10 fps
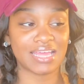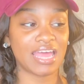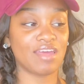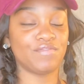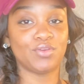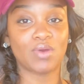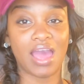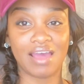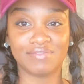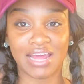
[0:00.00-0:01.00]
If you
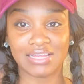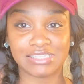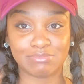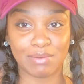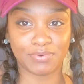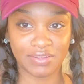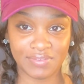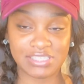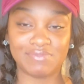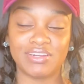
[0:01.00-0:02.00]
have not seen my
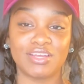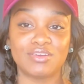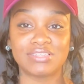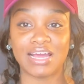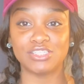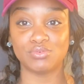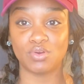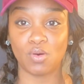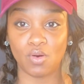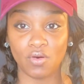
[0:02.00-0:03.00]
previous videos, I do
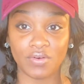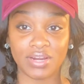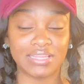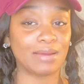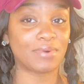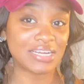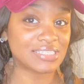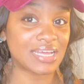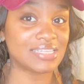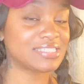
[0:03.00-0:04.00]
go over that
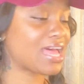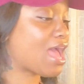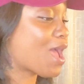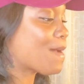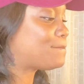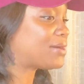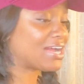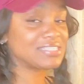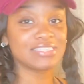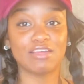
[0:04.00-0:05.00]
process.
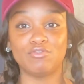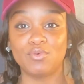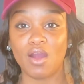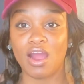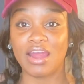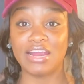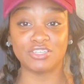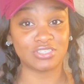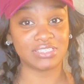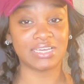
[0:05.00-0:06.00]
But if you are
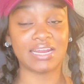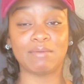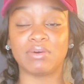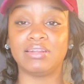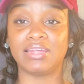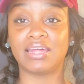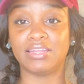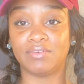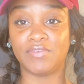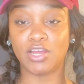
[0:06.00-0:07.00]
interested, I'm gonna link a
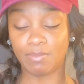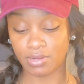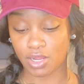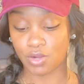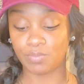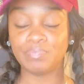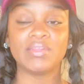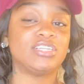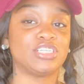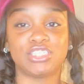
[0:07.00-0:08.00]
video below
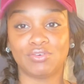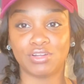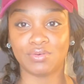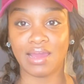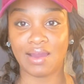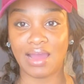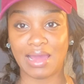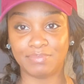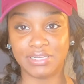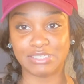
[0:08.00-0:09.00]
just showing you how I
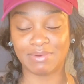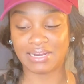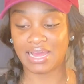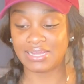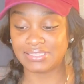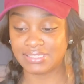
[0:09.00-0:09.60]
bleach my knots.